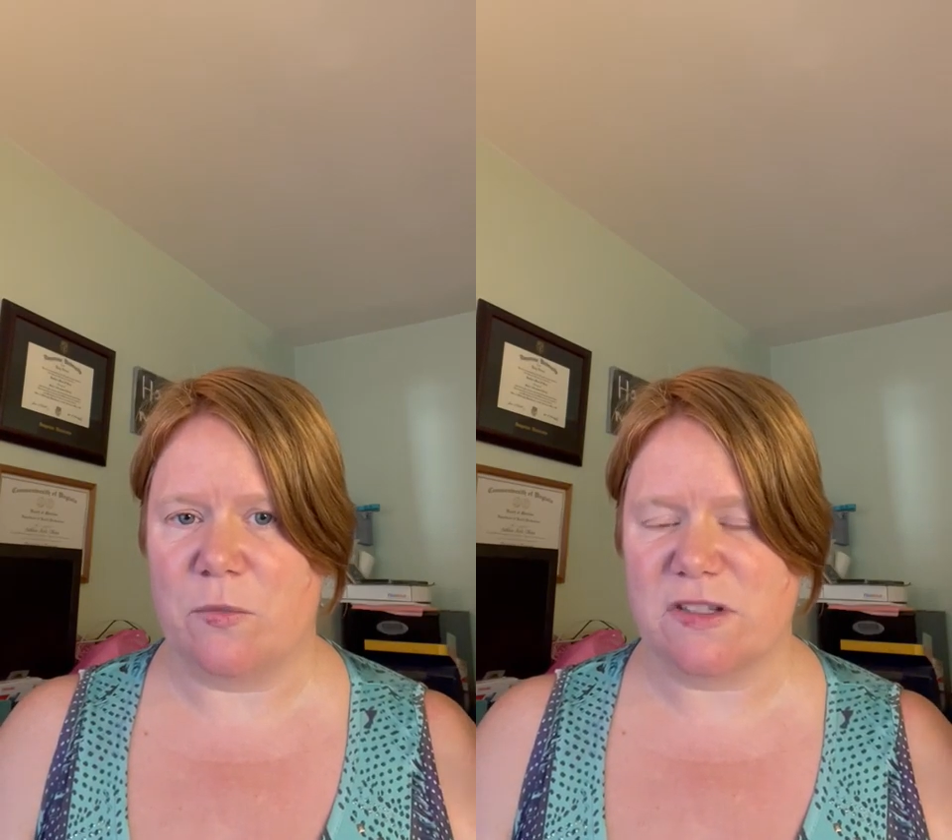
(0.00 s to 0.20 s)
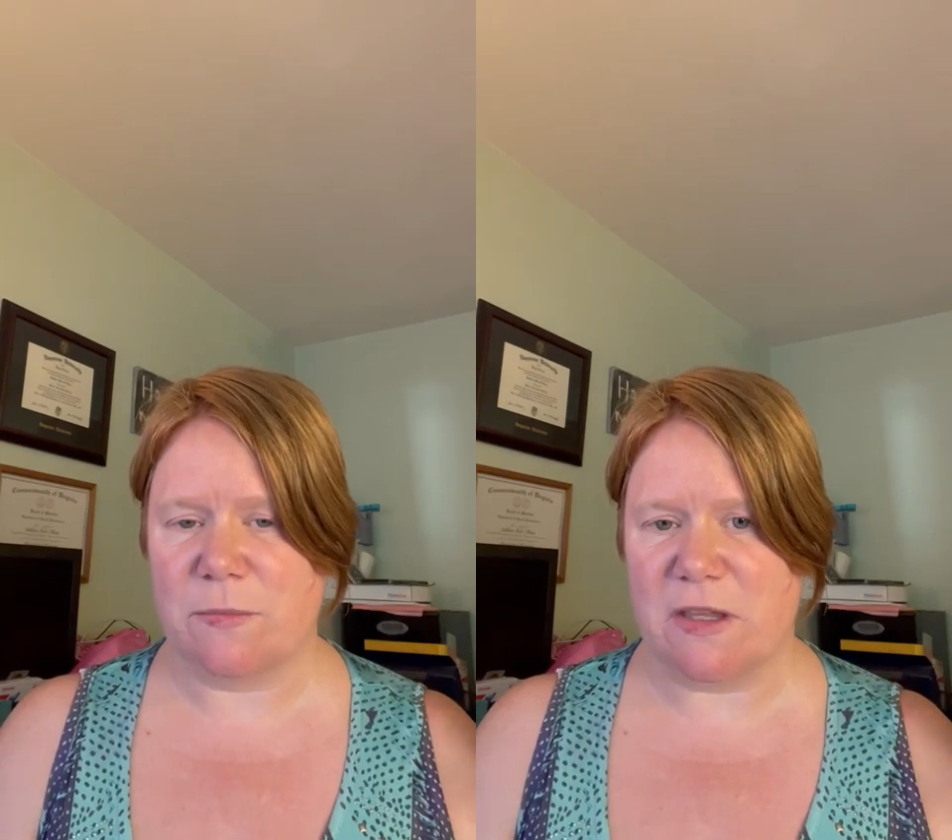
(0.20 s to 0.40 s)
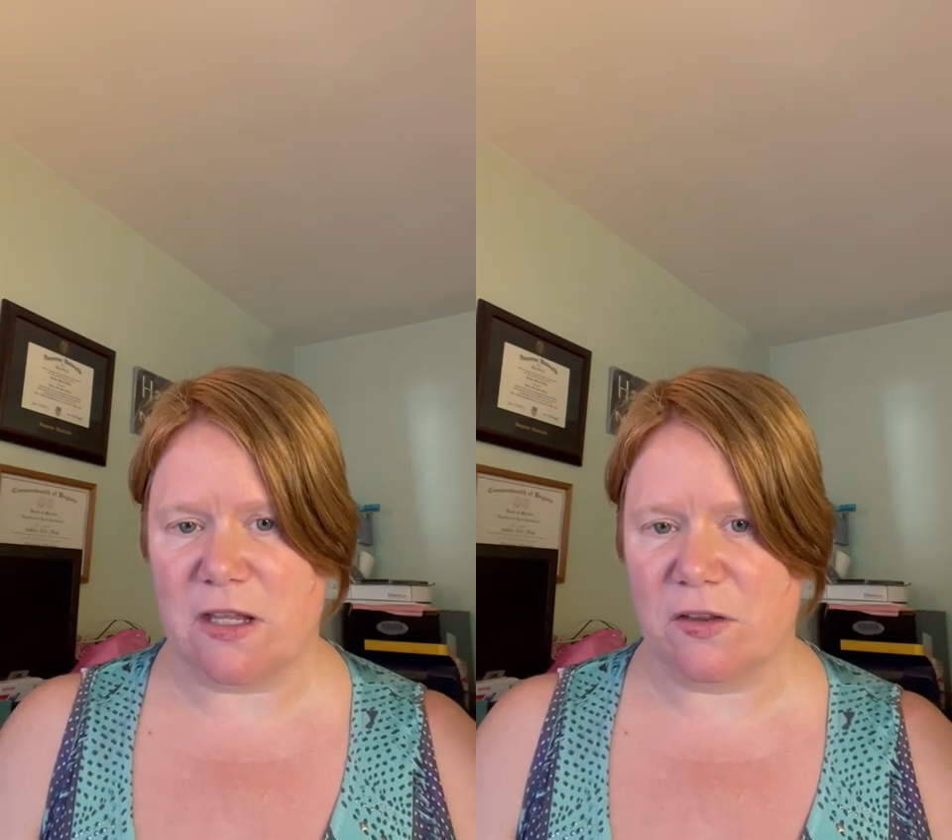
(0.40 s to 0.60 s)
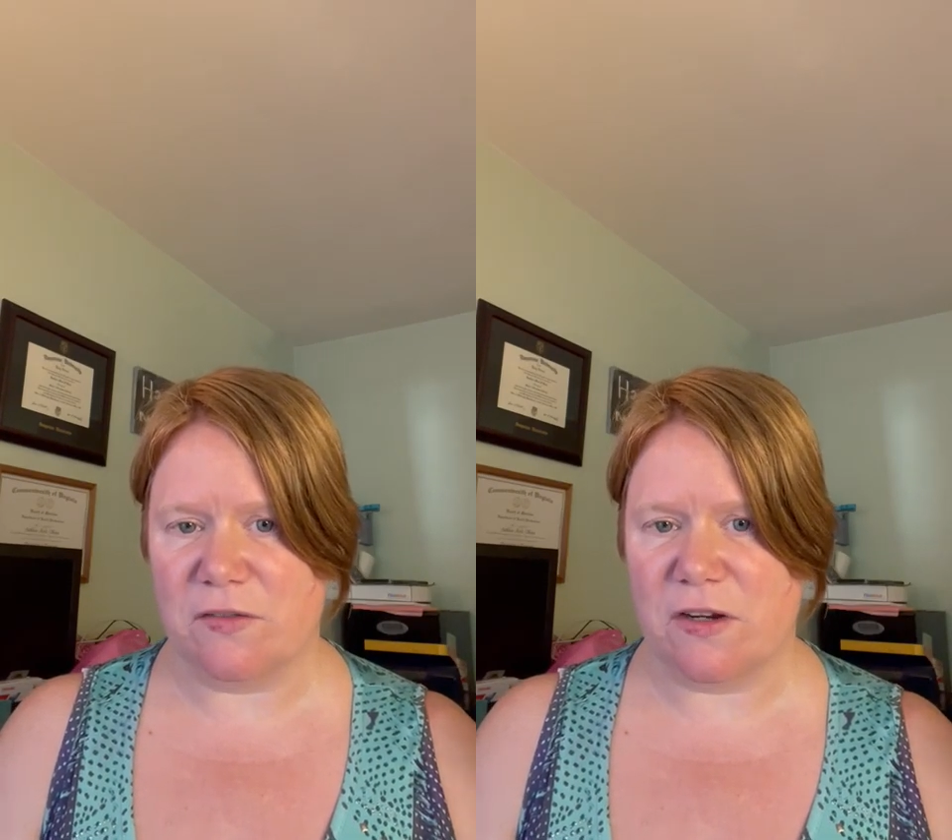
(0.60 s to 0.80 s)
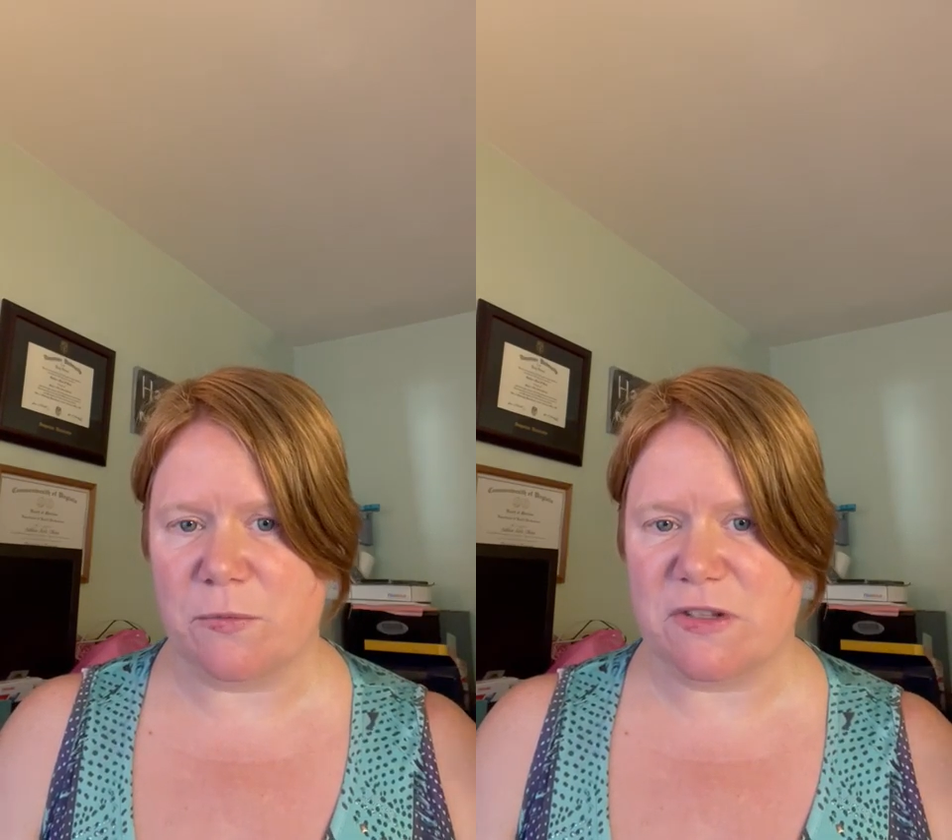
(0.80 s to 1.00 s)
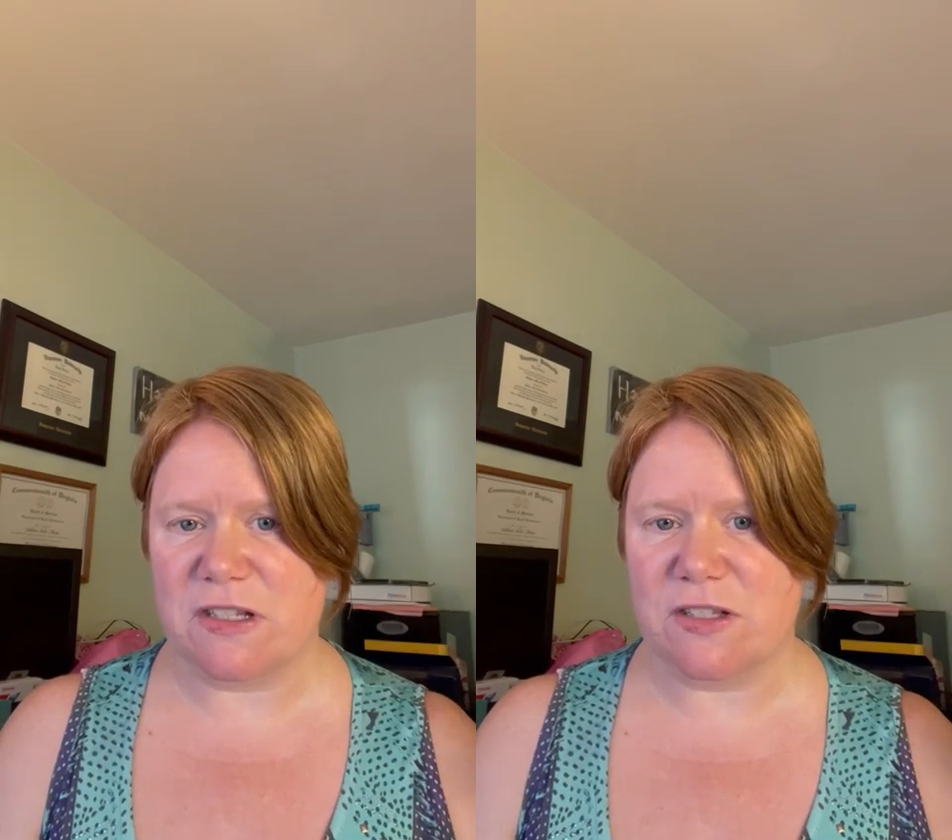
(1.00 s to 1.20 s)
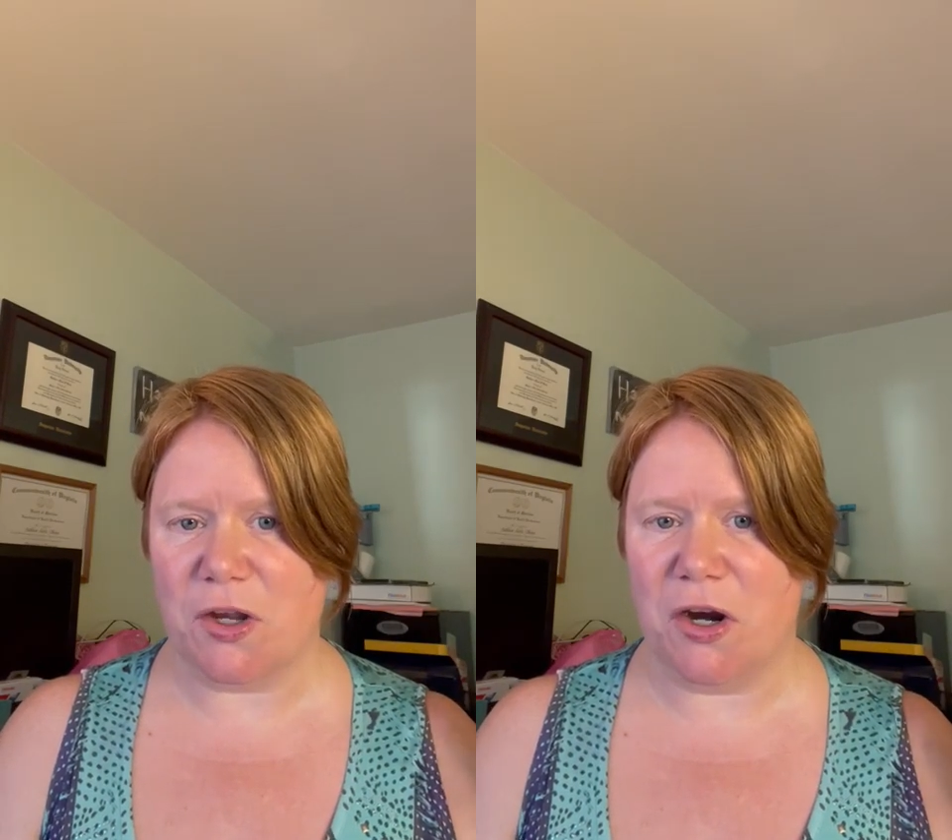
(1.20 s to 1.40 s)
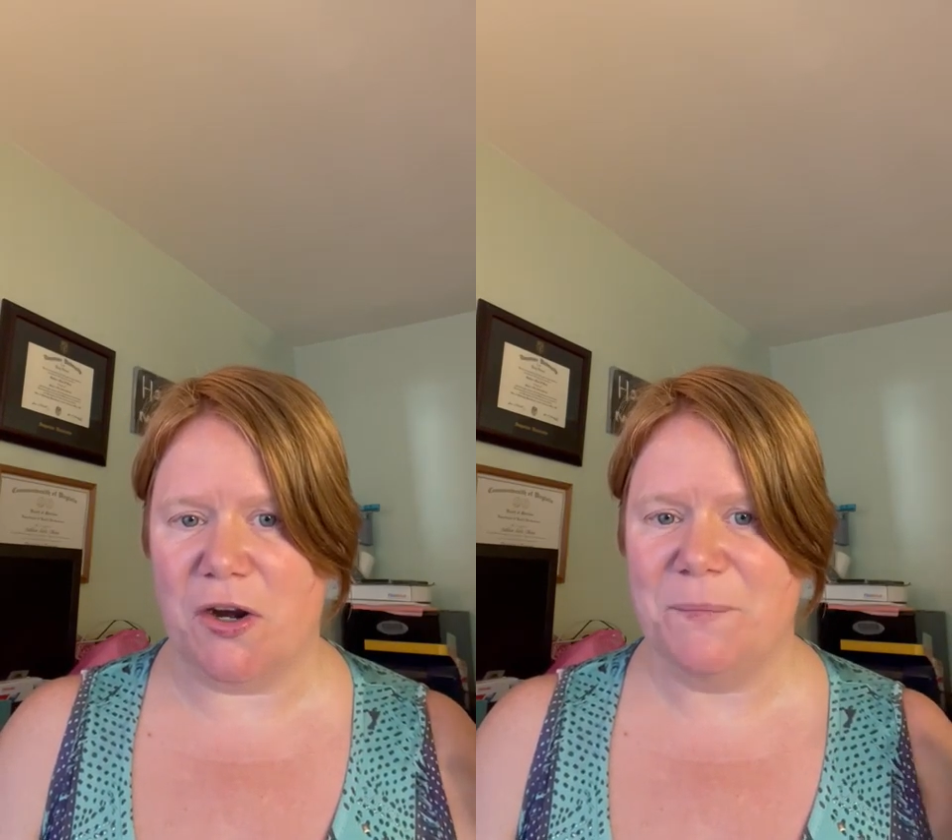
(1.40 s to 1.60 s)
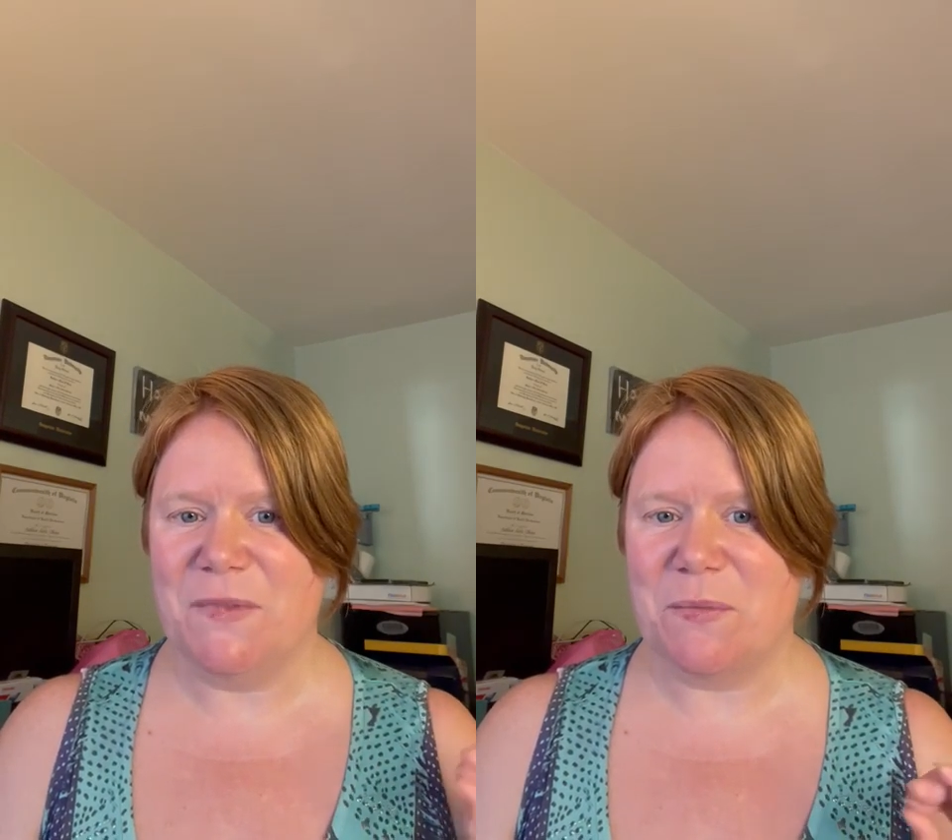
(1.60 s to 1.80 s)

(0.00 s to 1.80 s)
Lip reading: what some of the healing frequencies are,